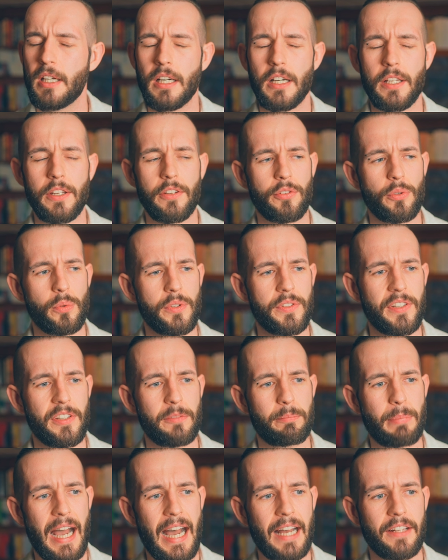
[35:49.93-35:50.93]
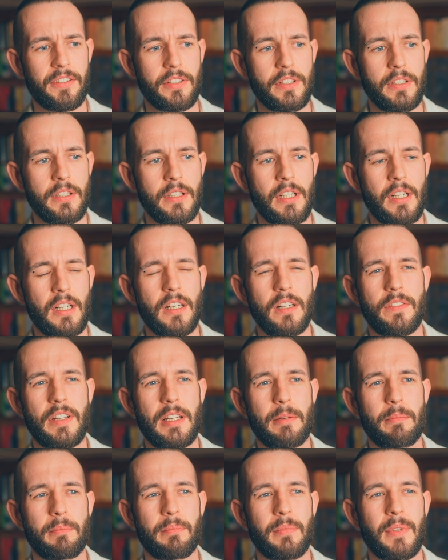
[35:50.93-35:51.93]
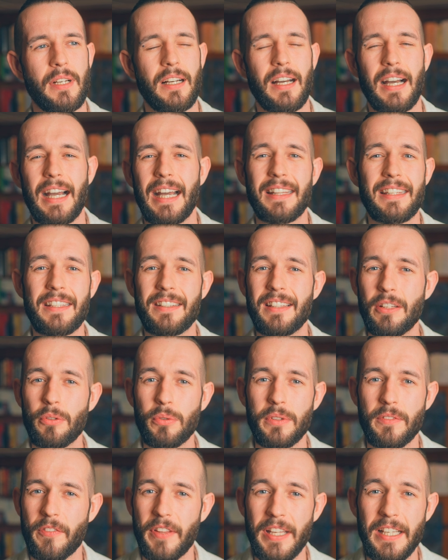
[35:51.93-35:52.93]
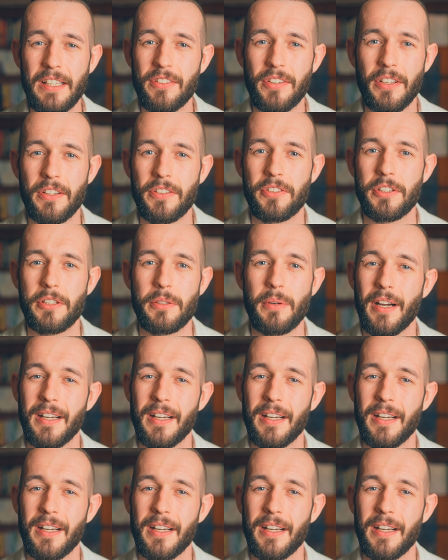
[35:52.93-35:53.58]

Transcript: and there's always this pattern of him. I had these little things I'd do.